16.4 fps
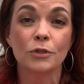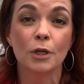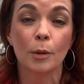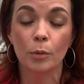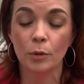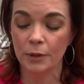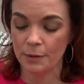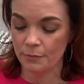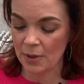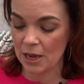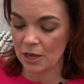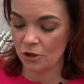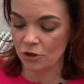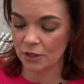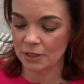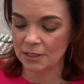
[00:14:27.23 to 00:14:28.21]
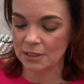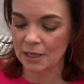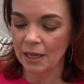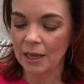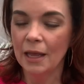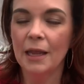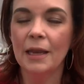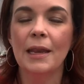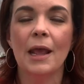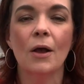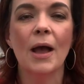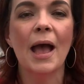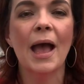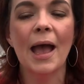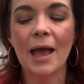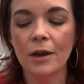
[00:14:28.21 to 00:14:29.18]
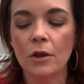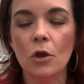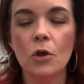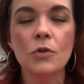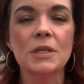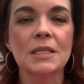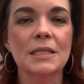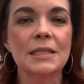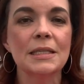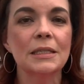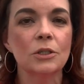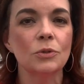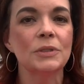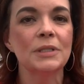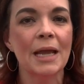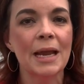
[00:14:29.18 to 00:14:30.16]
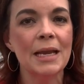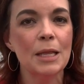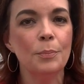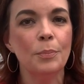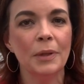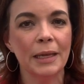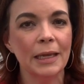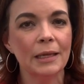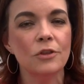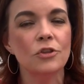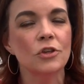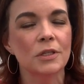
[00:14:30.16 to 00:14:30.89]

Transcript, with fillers: Double Impatience. Now, I know this is a little tiny plant.